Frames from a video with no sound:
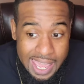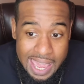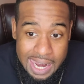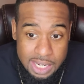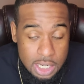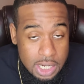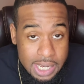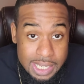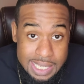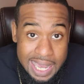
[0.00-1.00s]
at a young
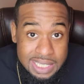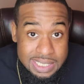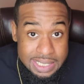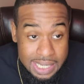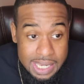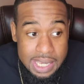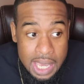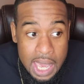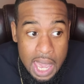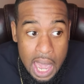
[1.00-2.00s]
age, I
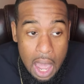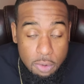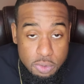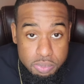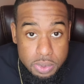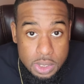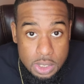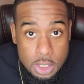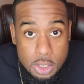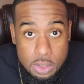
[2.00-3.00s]
say I was pretty
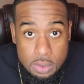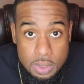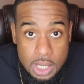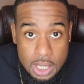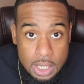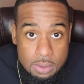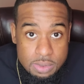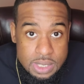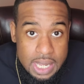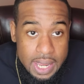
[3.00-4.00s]
lethal. And it
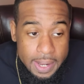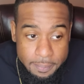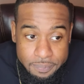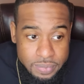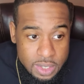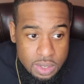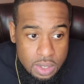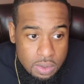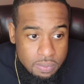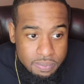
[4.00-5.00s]
was like, you
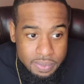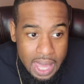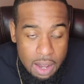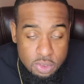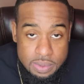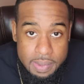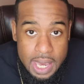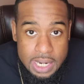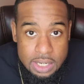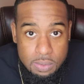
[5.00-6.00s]
know, I was
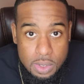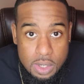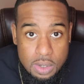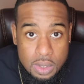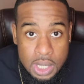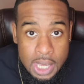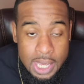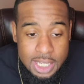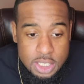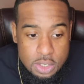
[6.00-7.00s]
mad at the world.
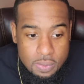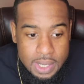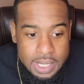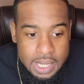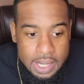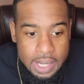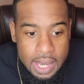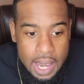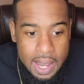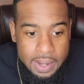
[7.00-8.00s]
Until one
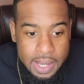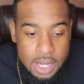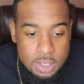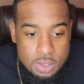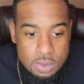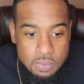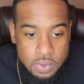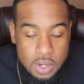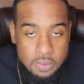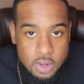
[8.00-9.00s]
day I got into a
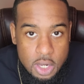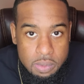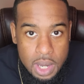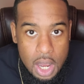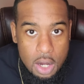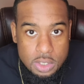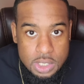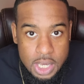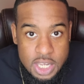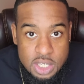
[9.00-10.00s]
very, very bad
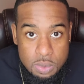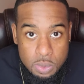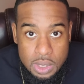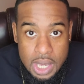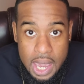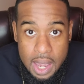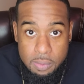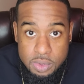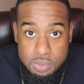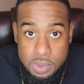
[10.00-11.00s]
altercation with a guy
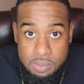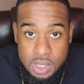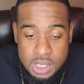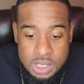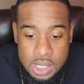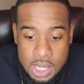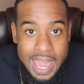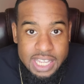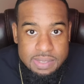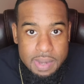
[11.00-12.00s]
who was pretty much
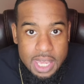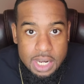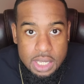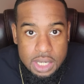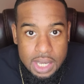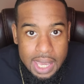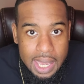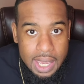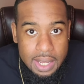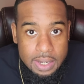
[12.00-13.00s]
asthmatic,
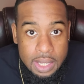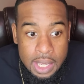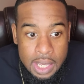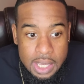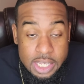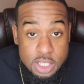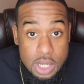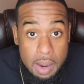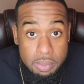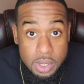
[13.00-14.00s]
and he
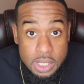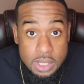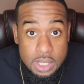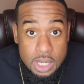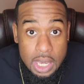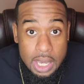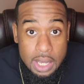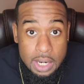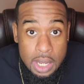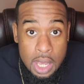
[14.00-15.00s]
stopped breathing,
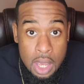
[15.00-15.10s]
and